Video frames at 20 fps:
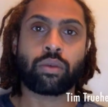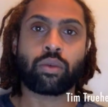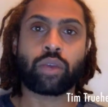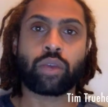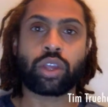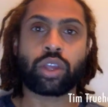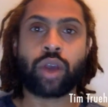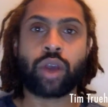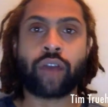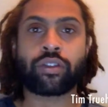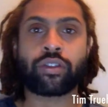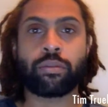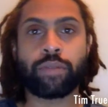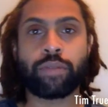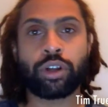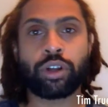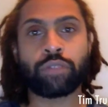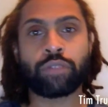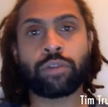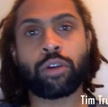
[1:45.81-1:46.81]
When you have to
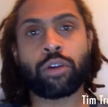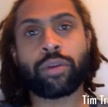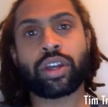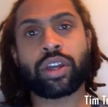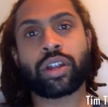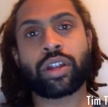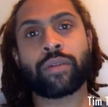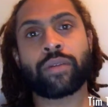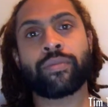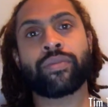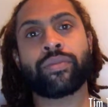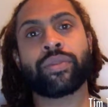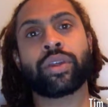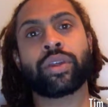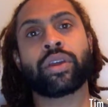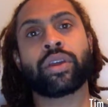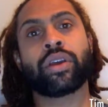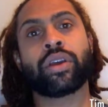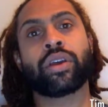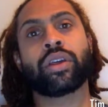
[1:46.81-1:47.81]
build momentum,
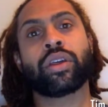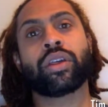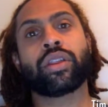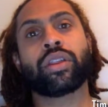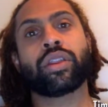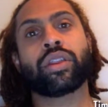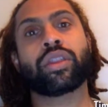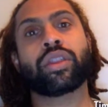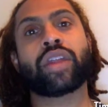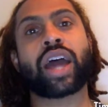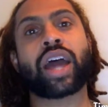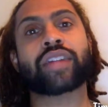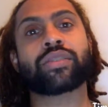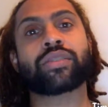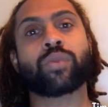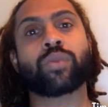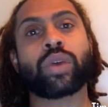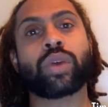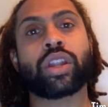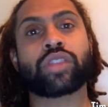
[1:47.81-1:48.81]

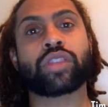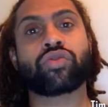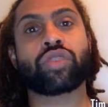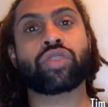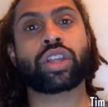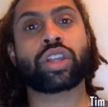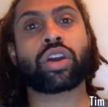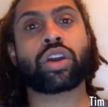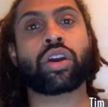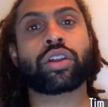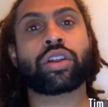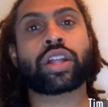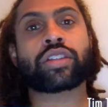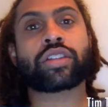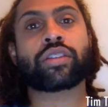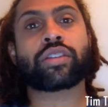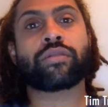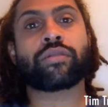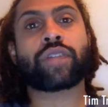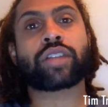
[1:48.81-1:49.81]
that's when it's really hard.
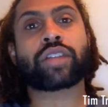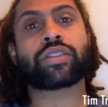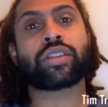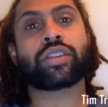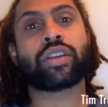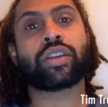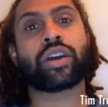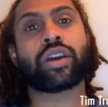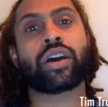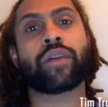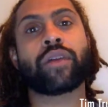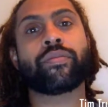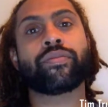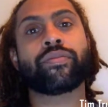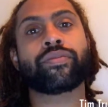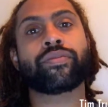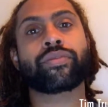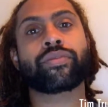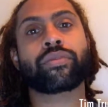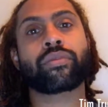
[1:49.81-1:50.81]
That's where the
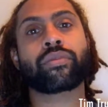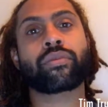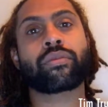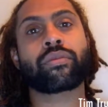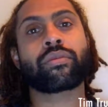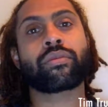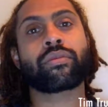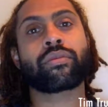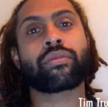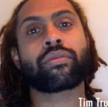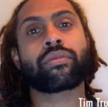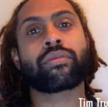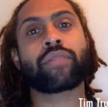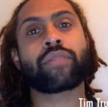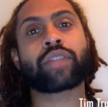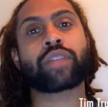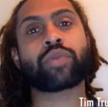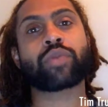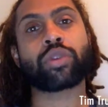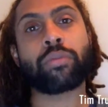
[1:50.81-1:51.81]

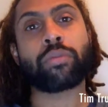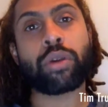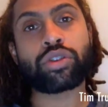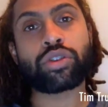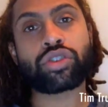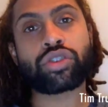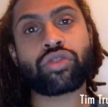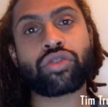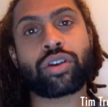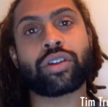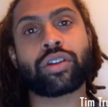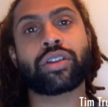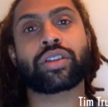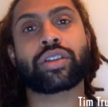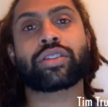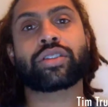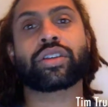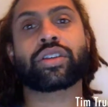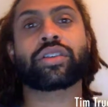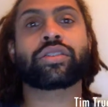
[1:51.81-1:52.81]
most struggle
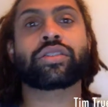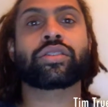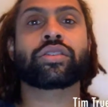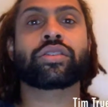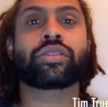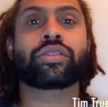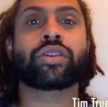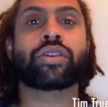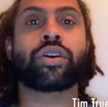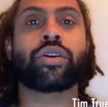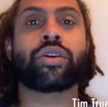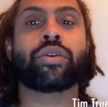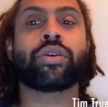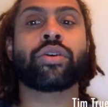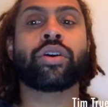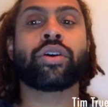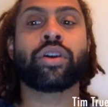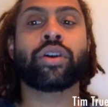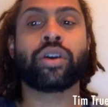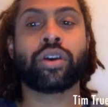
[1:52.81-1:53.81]
exists. So
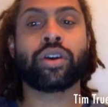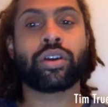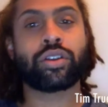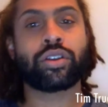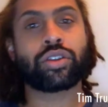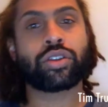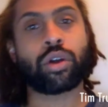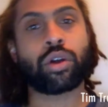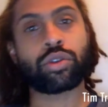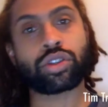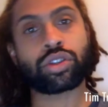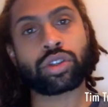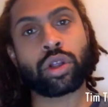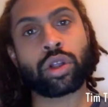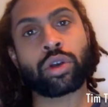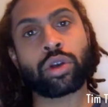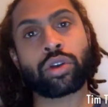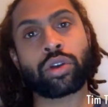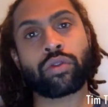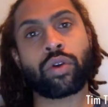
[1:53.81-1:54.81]
don't
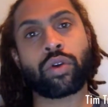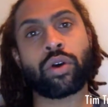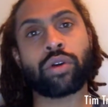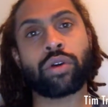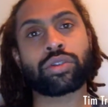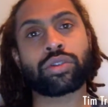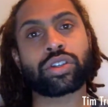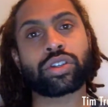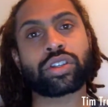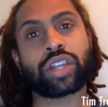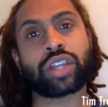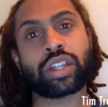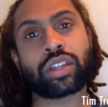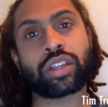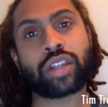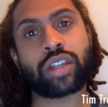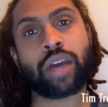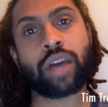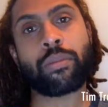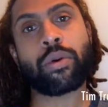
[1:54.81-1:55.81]
slow your roll. Just get
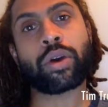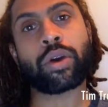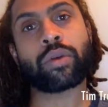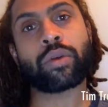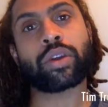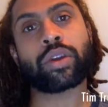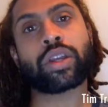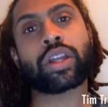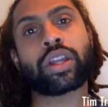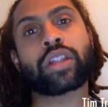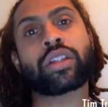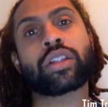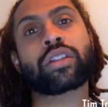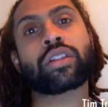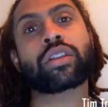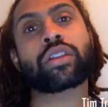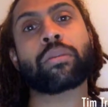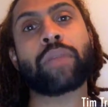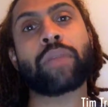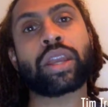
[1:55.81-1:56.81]
to that point where you get
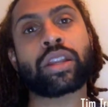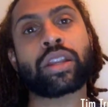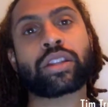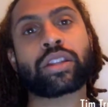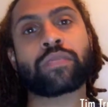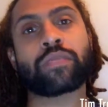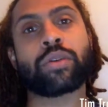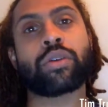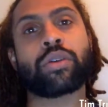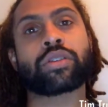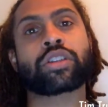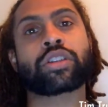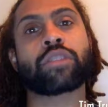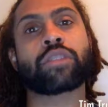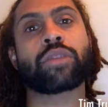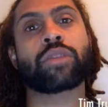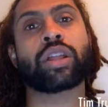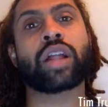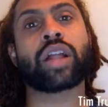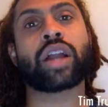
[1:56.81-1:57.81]
to maintenance mode. It's going
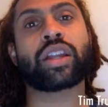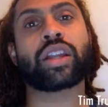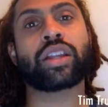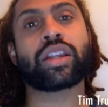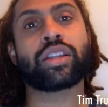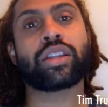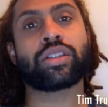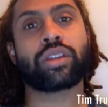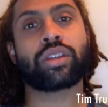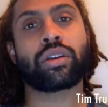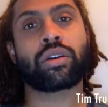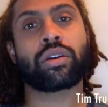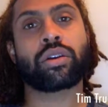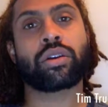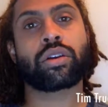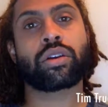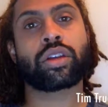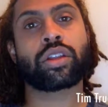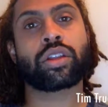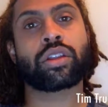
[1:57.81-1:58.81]
to be a lot easier.
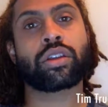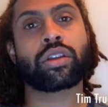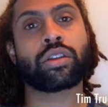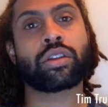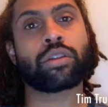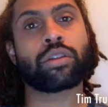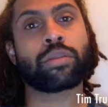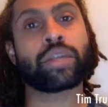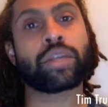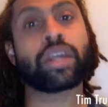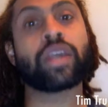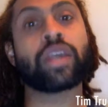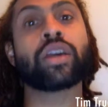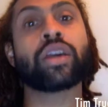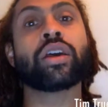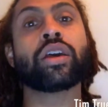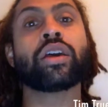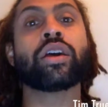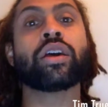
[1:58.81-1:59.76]
It'll be